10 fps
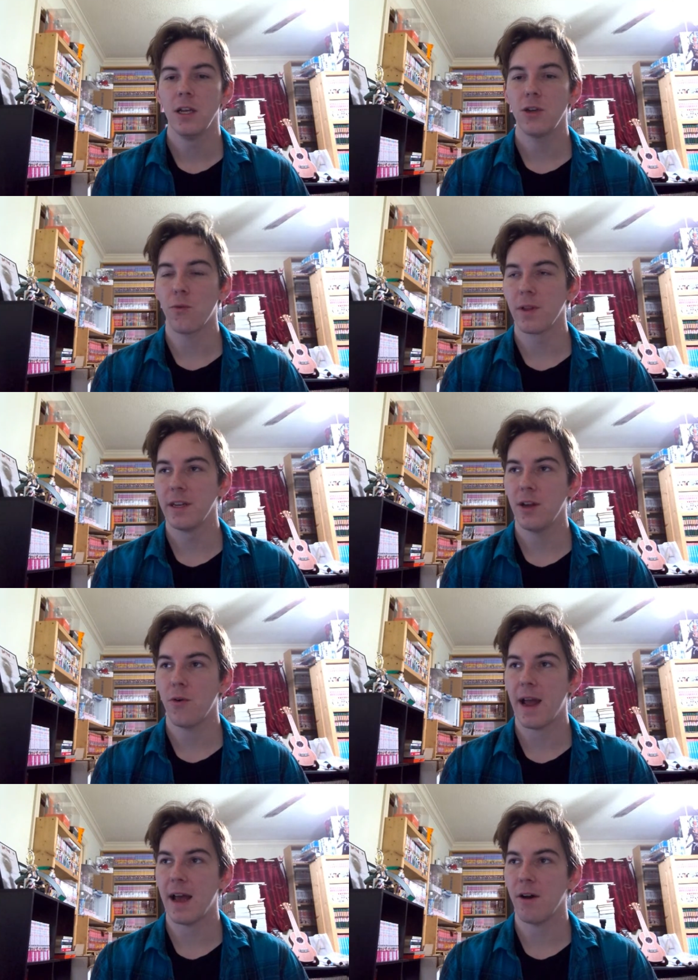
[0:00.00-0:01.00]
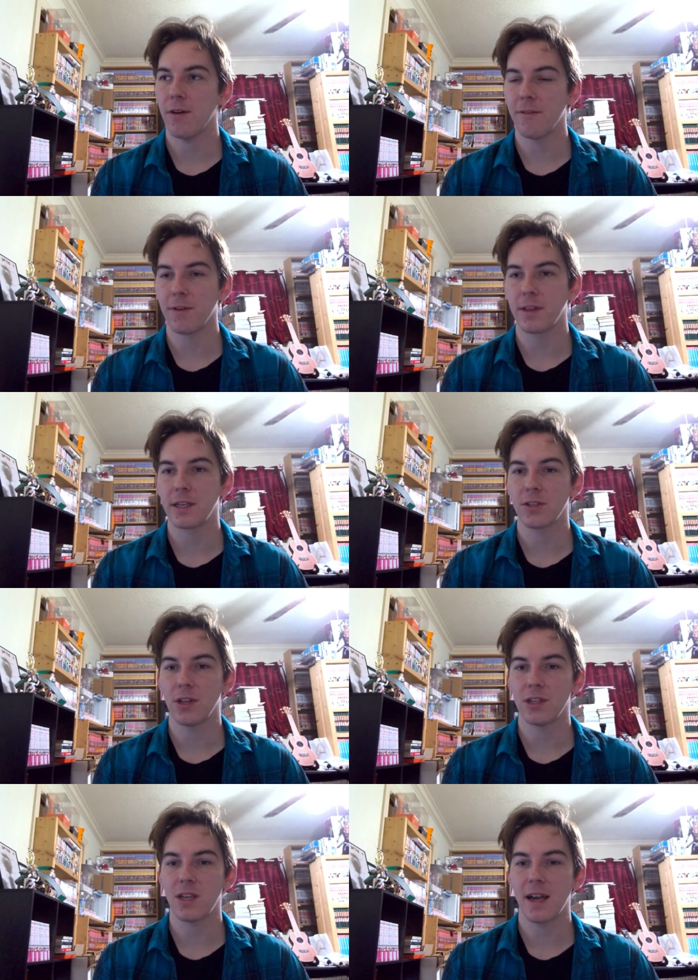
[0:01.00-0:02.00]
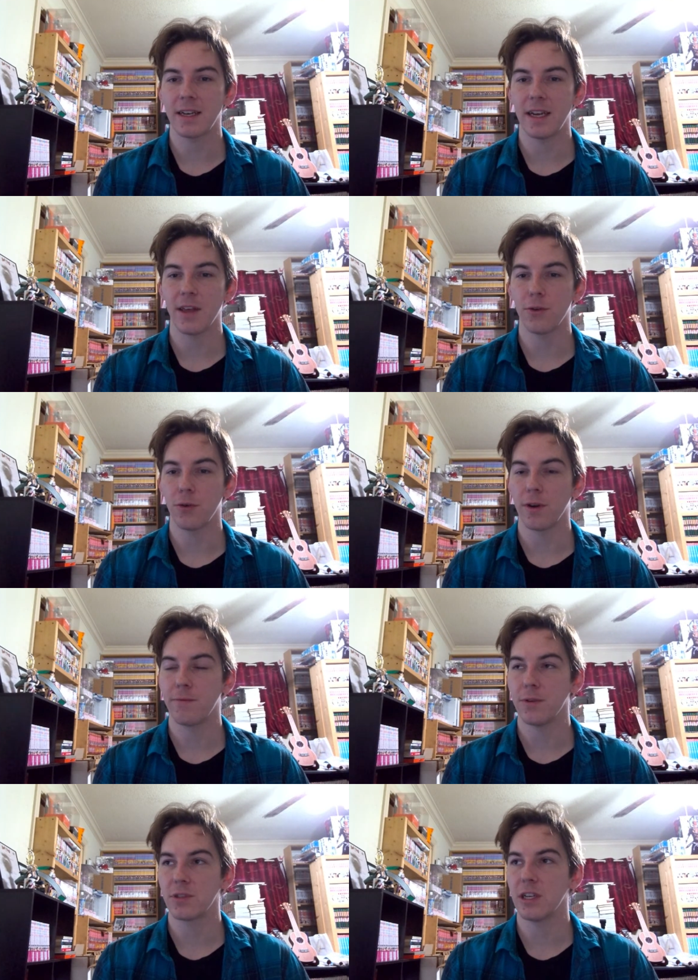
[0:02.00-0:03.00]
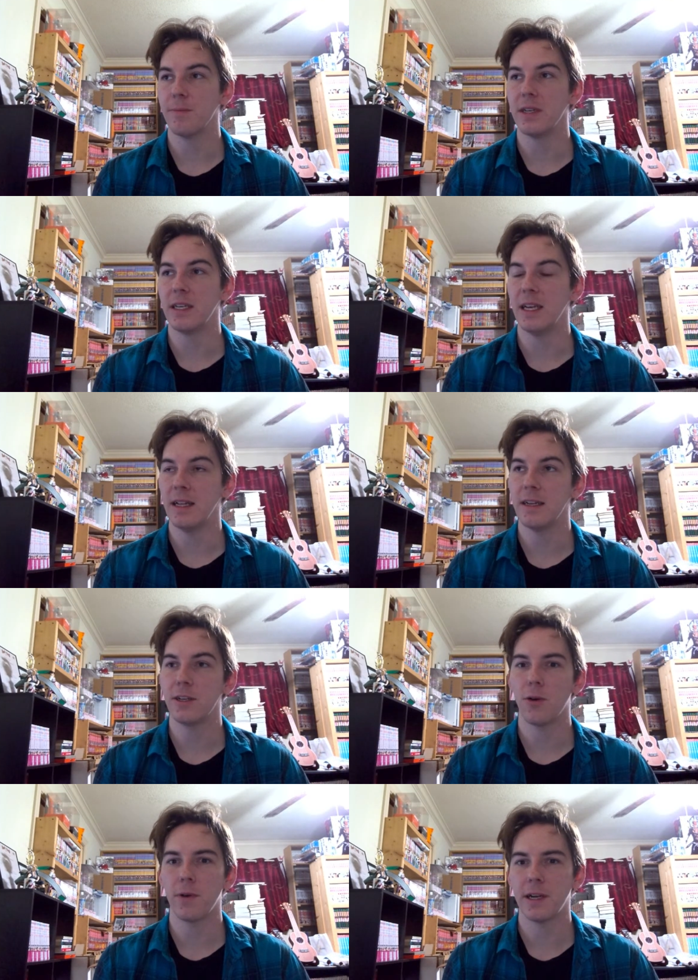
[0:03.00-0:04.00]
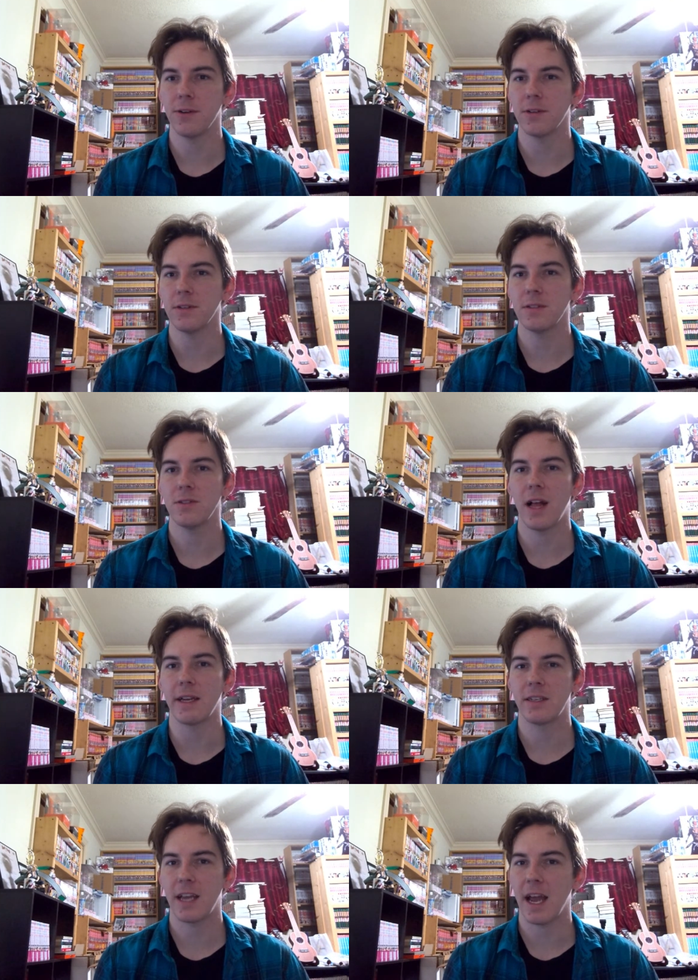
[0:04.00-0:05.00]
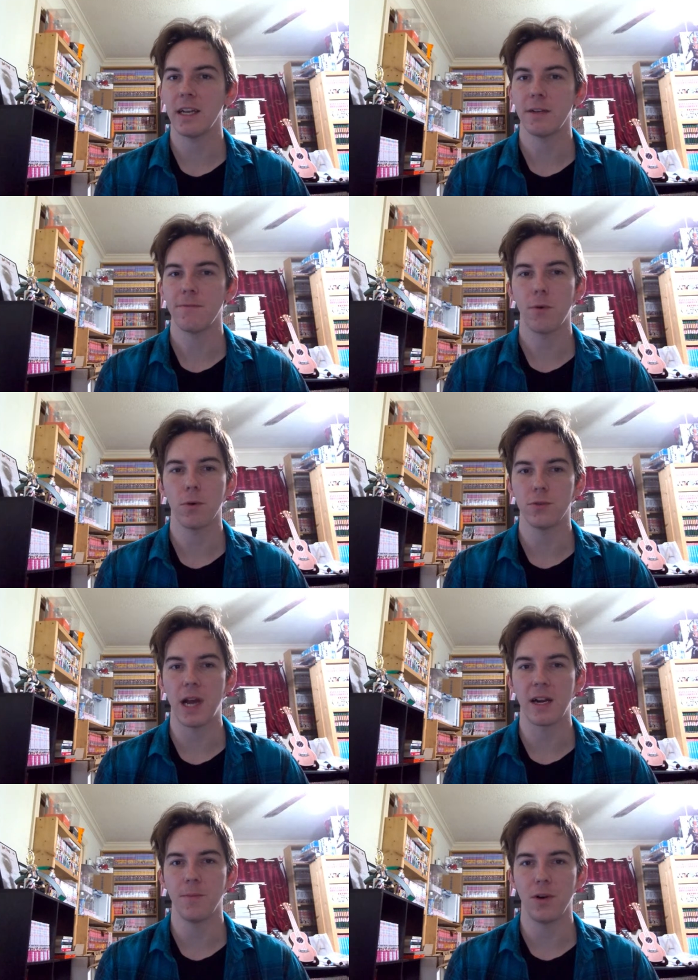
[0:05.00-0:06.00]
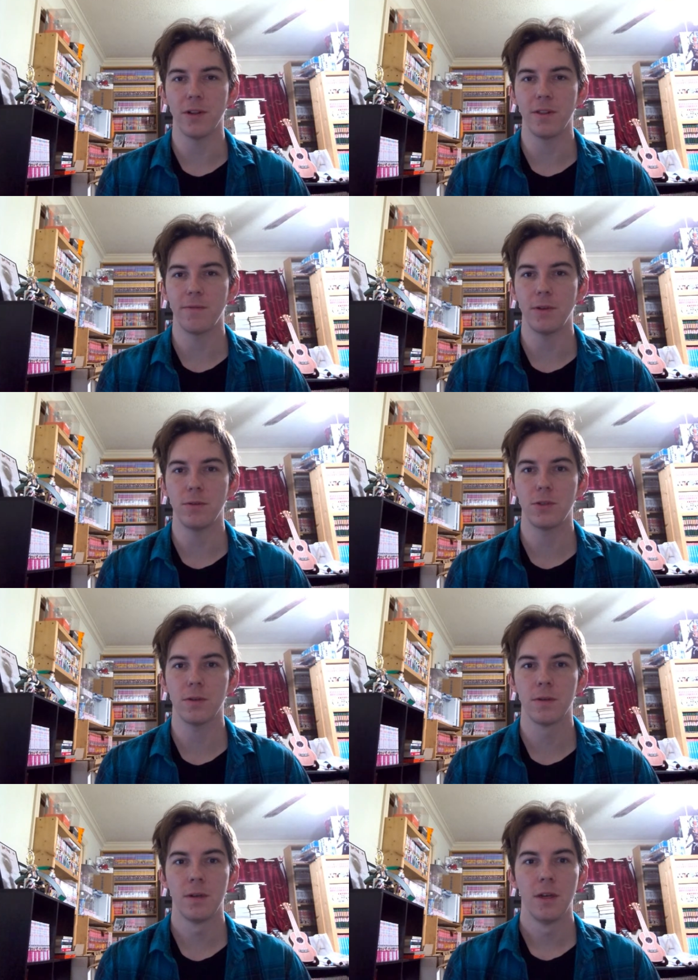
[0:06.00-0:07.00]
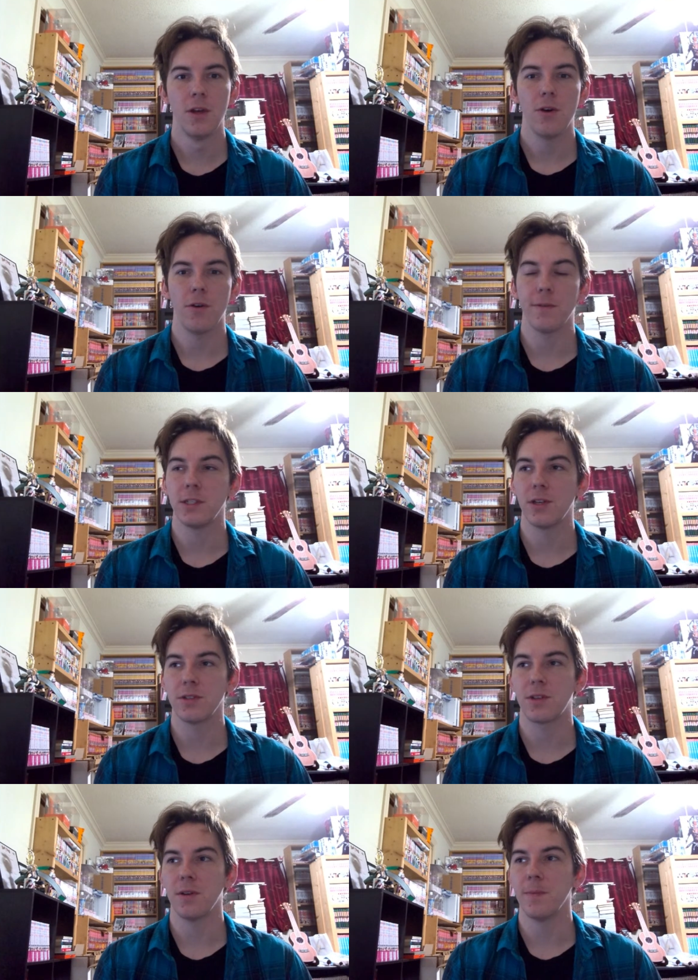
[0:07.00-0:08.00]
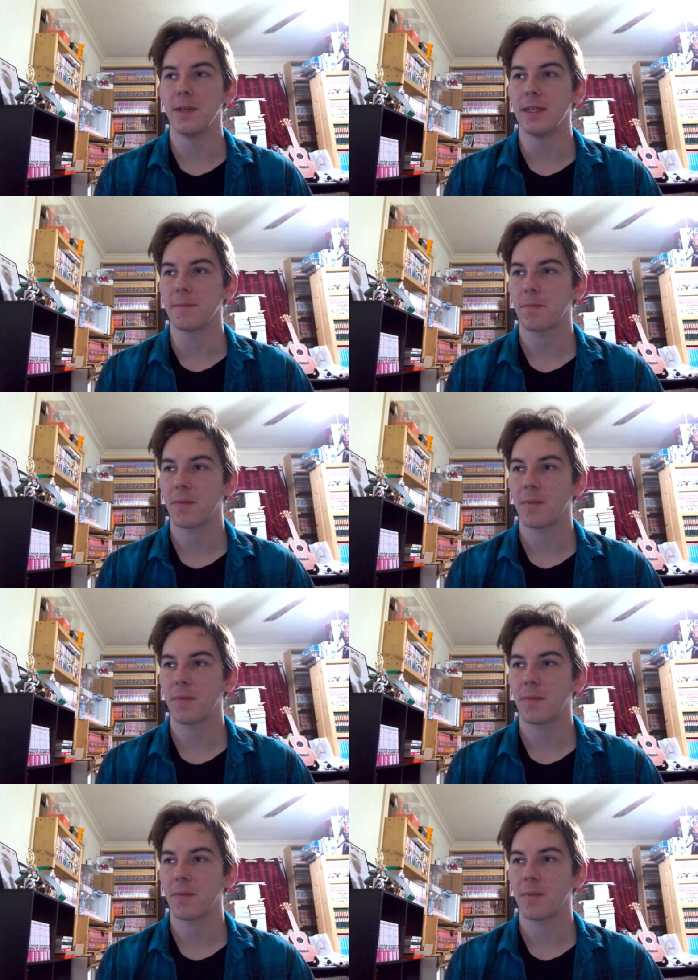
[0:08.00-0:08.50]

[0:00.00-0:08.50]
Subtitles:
Don't really know how everything is going to tie together, or if there's going to be any coherent like canon for Dragon Ball in the future, or if it's just going to be